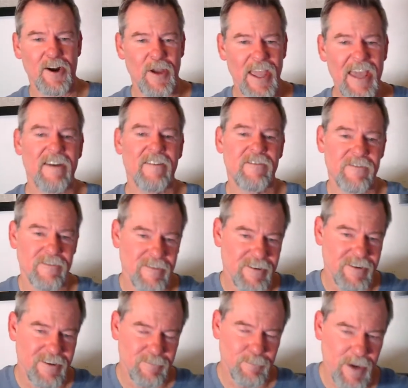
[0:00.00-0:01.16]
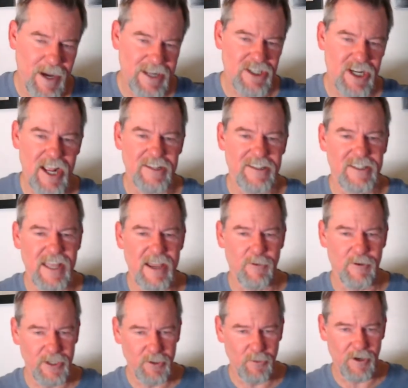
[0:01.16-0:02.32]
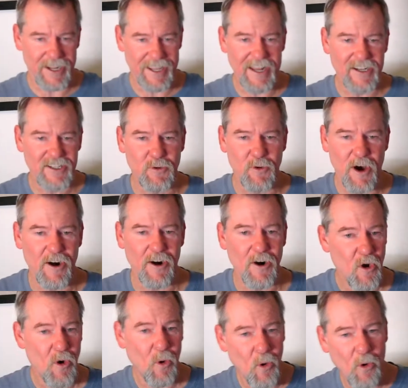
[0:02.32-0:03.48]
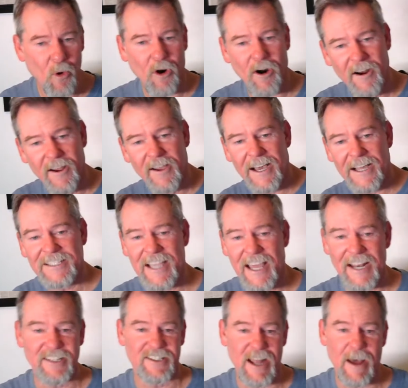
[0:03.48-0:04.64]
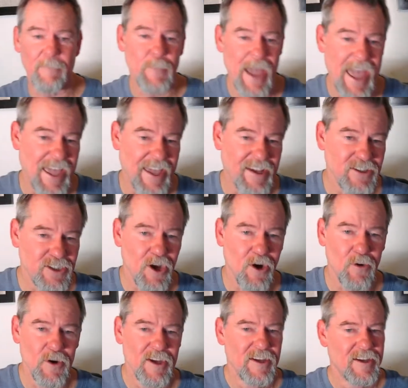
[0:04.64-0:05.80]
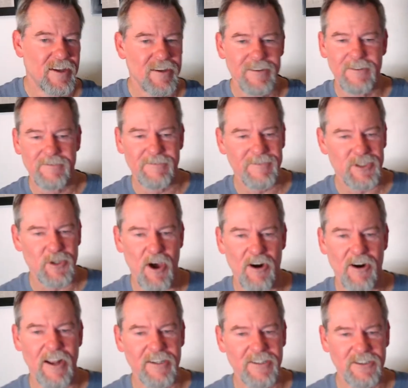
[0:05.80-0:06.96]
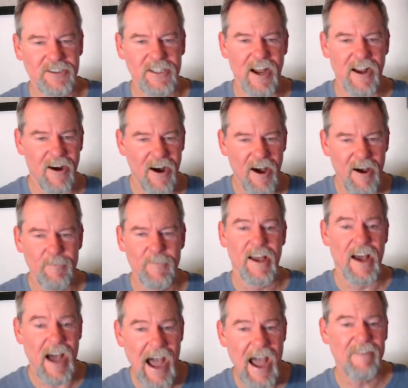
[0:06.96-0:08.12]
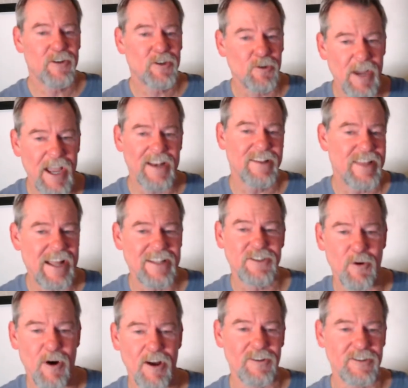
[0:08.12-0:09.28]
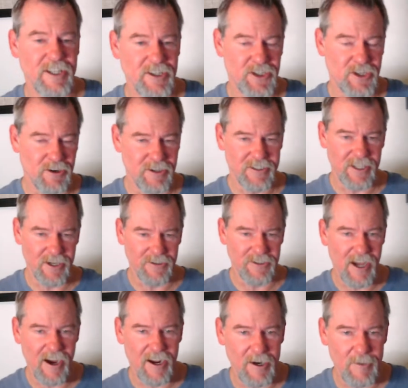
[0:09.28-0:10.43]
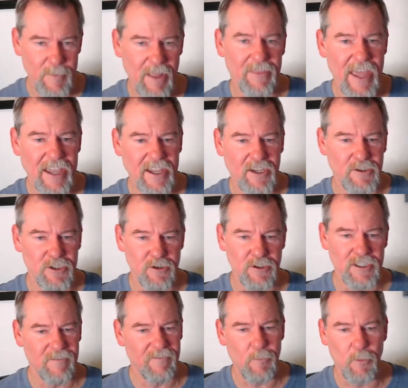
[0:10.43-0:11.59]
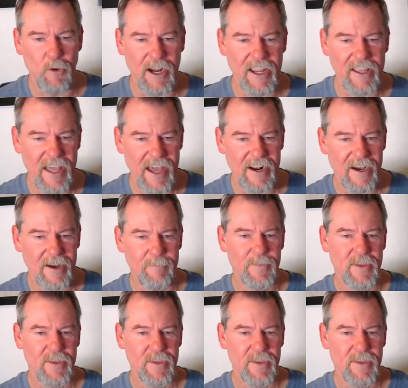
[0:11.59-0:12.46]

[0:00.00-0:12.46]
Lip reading: If by chance you were to get a squatter or a tenant stopped paying. So squatterhunters.com, I've created that squatter's insurance that you're talking about. Thank you, Susan, for bringing that up.